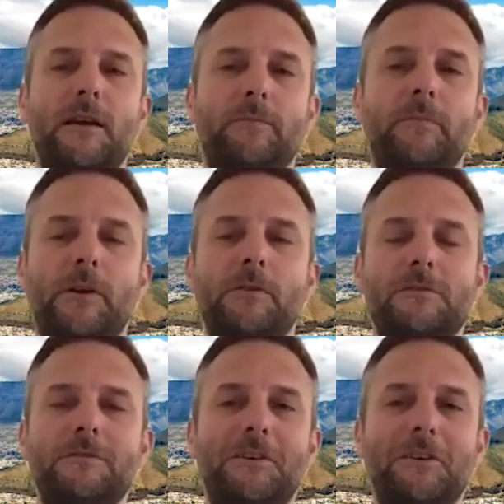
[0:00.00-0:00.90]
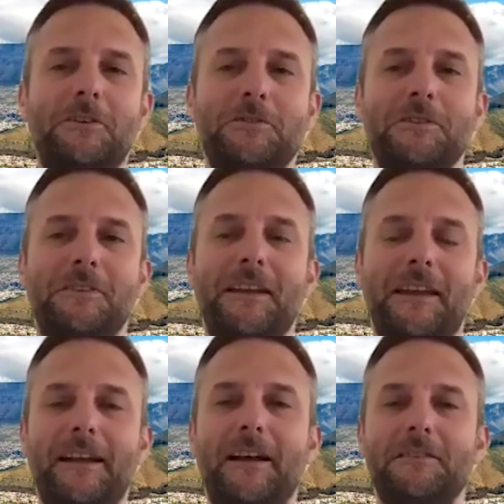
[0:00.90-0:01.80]
Because, you still need to get
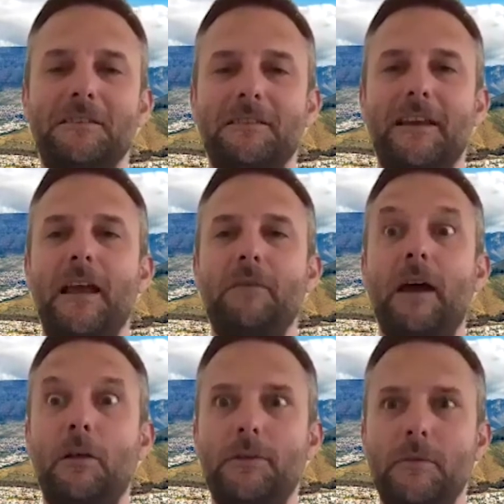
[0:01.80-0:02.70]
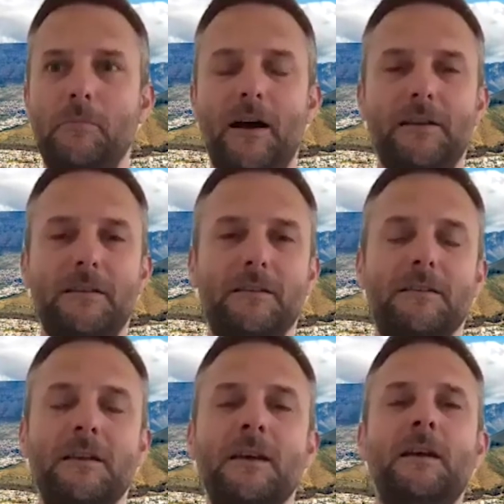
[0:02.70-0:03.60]
out and have a healthy mind,
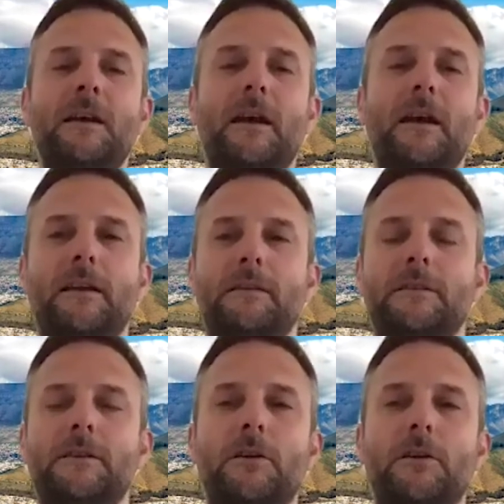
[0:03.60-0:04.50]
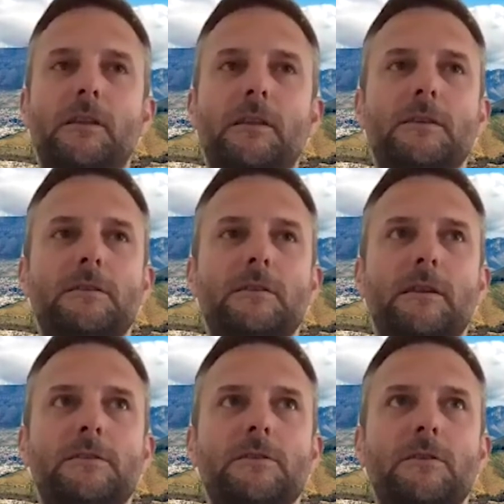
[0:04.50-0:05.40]
and
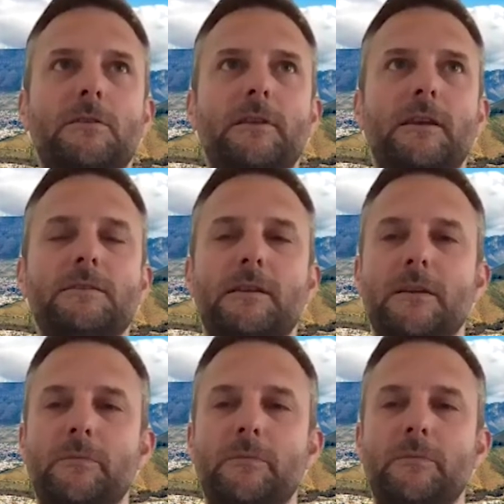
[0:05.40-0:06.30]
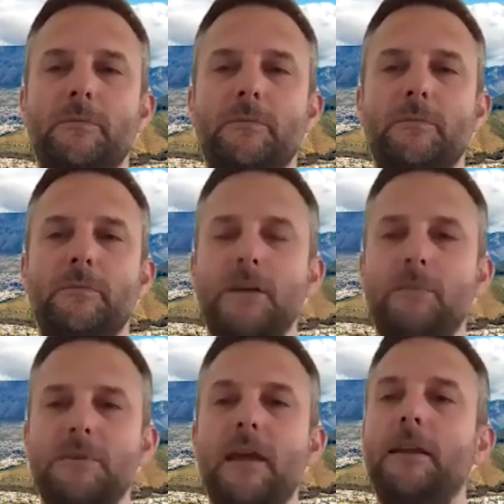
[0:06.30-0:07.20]
these are things that sometimes can get
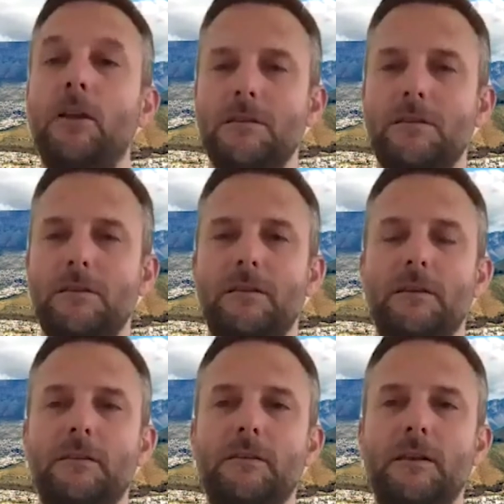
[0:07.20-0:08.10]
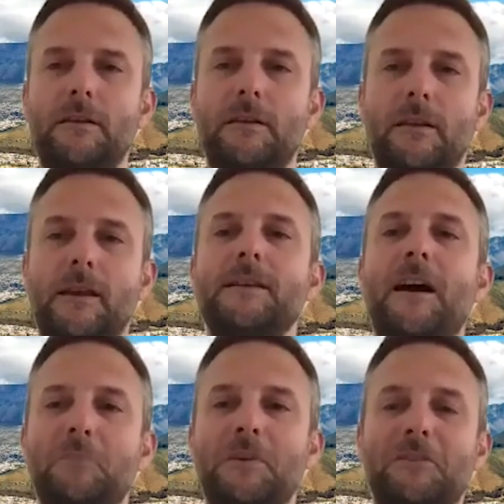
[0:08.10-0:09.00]
lost in the
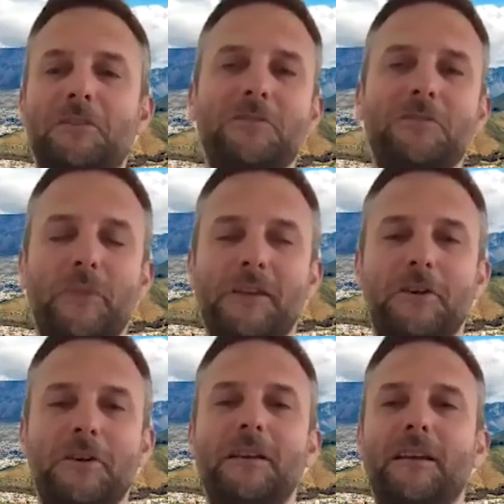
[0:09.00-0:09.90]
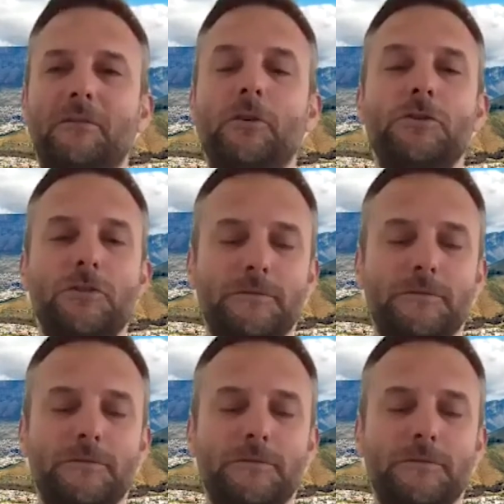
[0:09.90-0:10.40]
excitement, right, of being totally virtual.